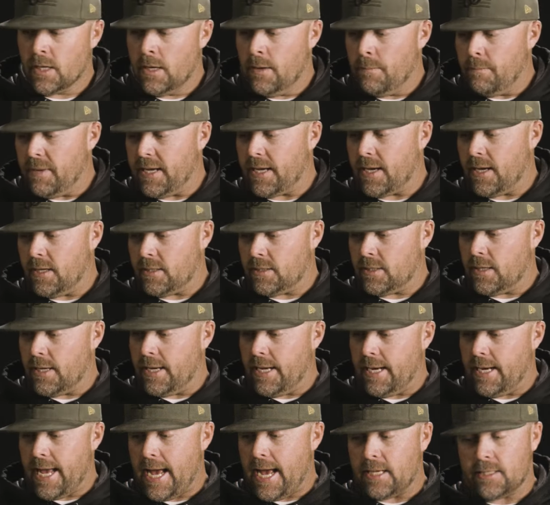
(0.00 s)
because
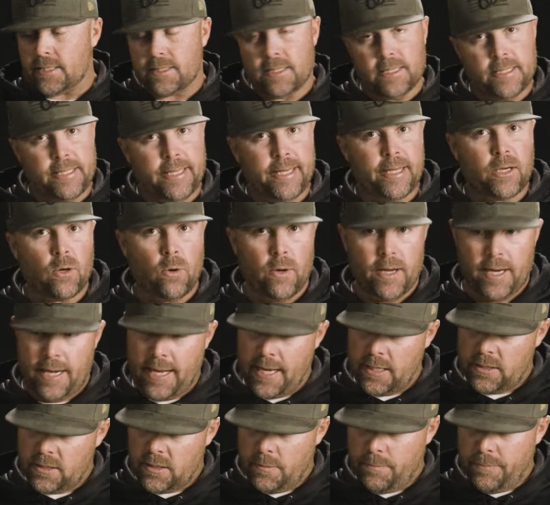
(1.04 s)
it has the decoy, it
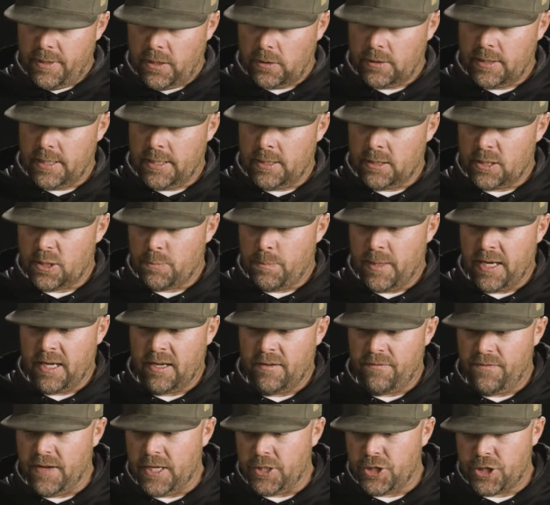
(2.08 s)
has the built-in spinning
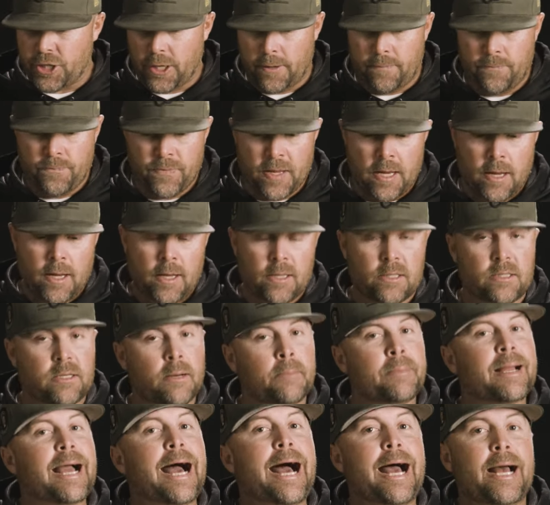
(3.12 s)
feature.
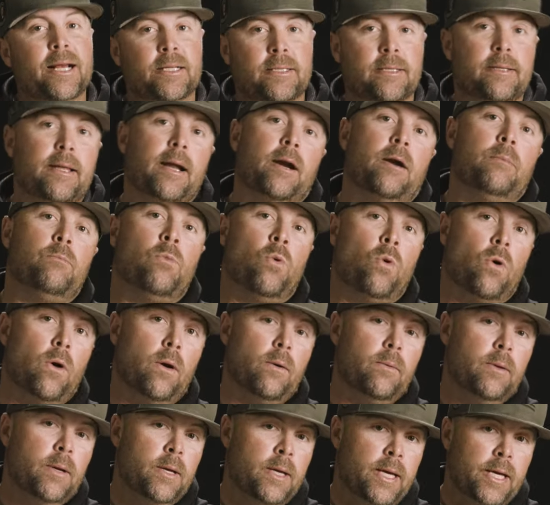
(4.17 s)
Some guys that are
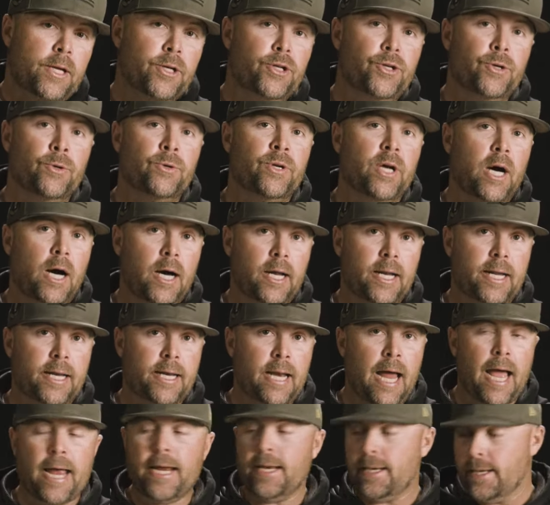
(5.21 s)
more in tune to hunt at
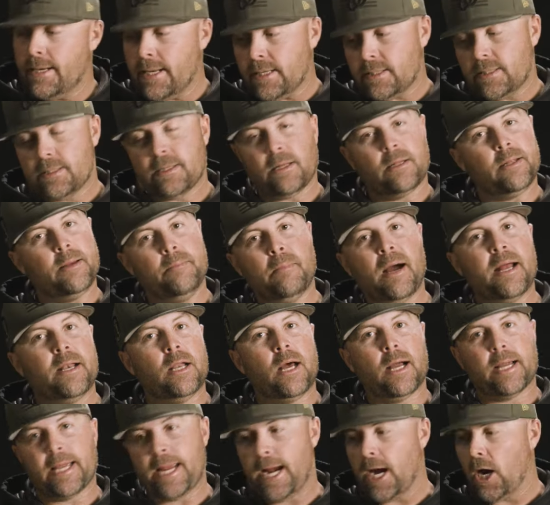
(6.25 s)
night necessarily might
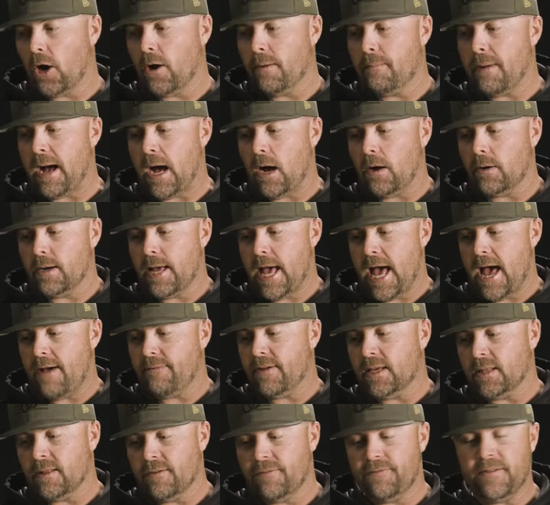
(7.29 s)
not care about
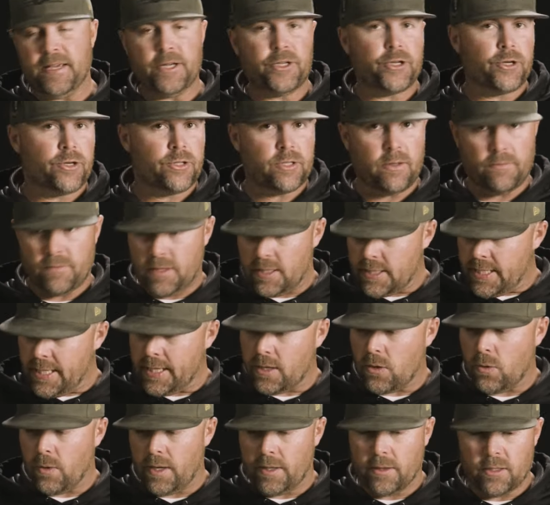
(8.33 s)
having the features of the
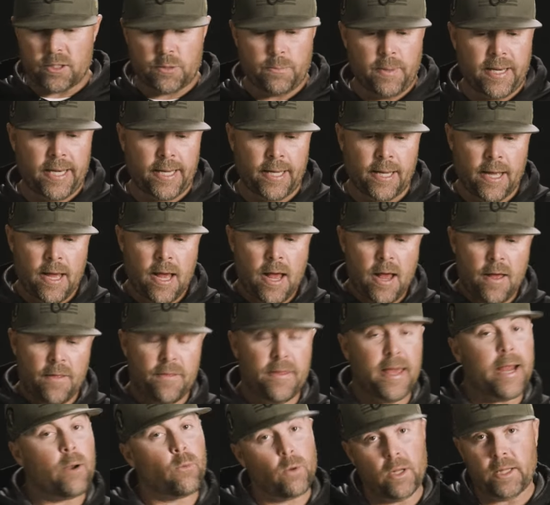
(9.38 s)
decoy and the spinning.
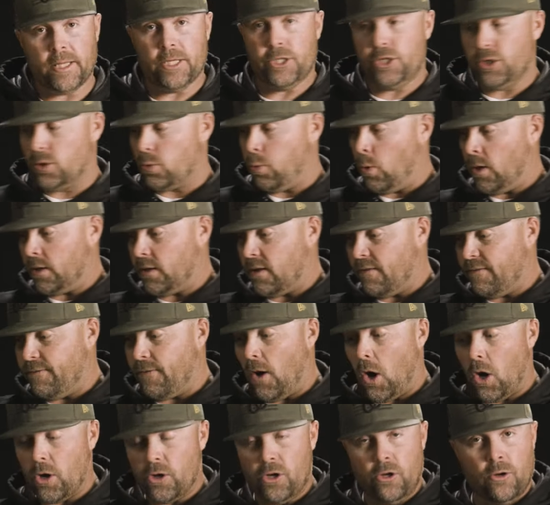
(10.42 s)
They really just want the
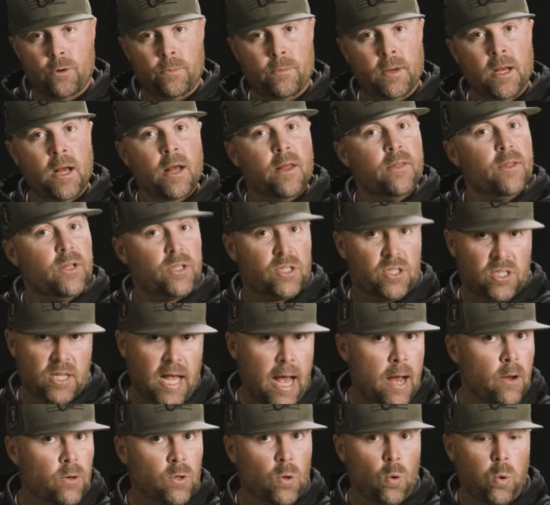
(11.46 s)
volume, the
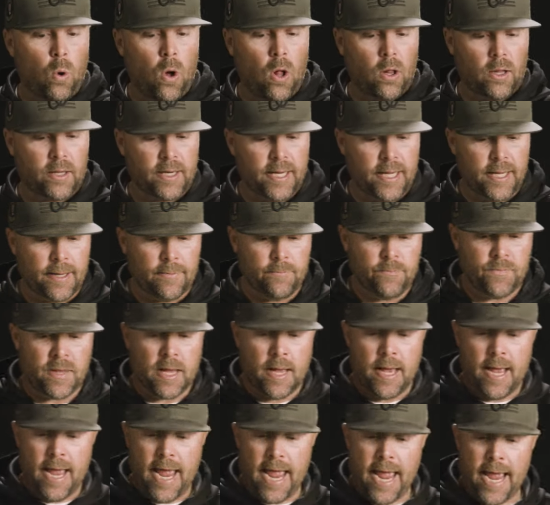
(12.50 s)
sound quality,
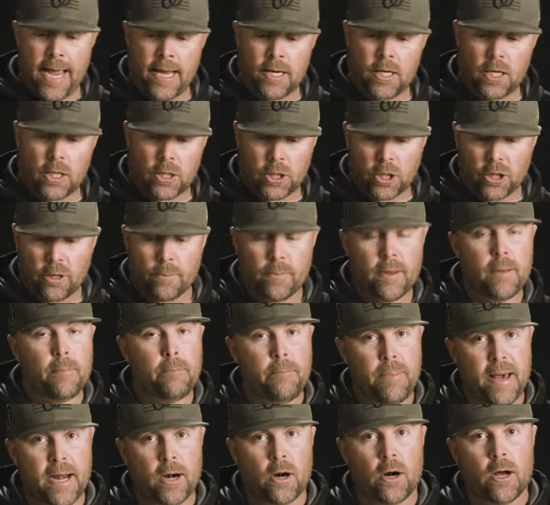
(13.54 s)
and a little bit
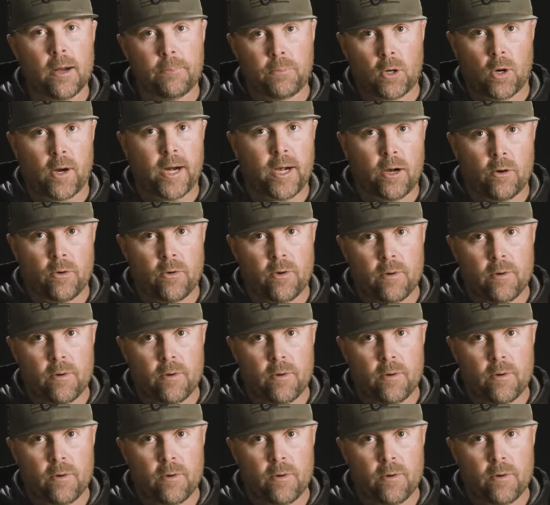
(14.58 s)
better upgraded